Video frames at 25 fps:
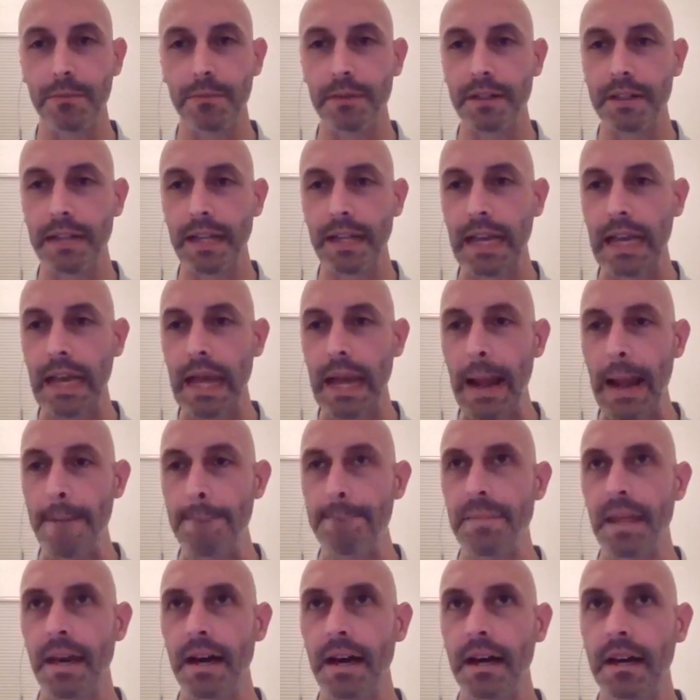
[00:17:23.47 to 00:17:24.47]
But
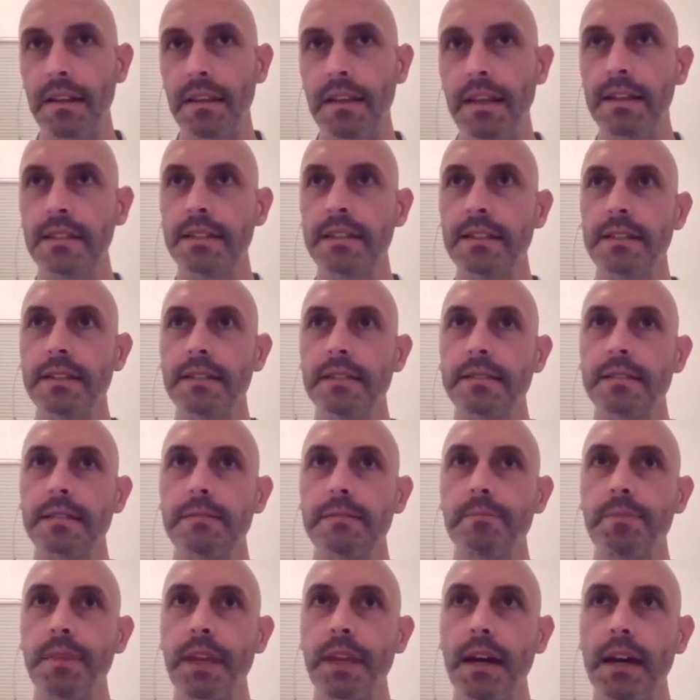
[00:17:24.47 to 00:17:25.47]
the idea
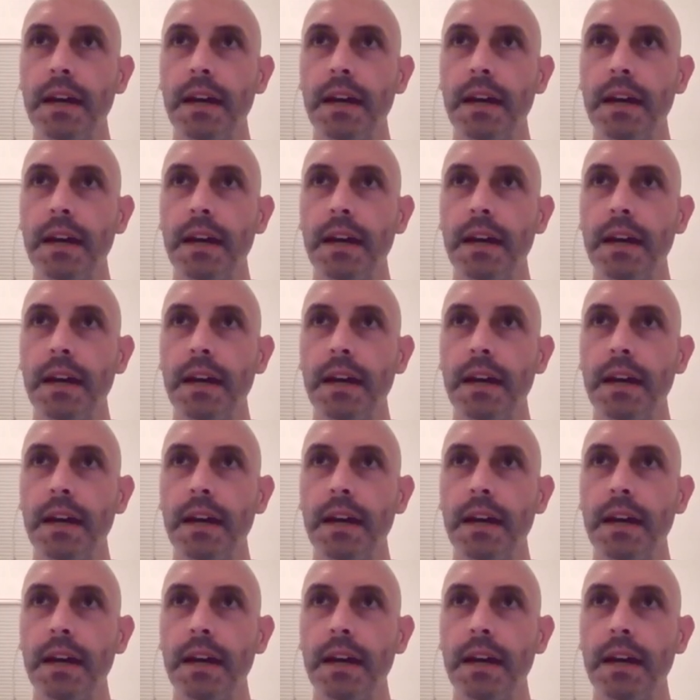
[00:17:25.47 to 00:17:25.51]
is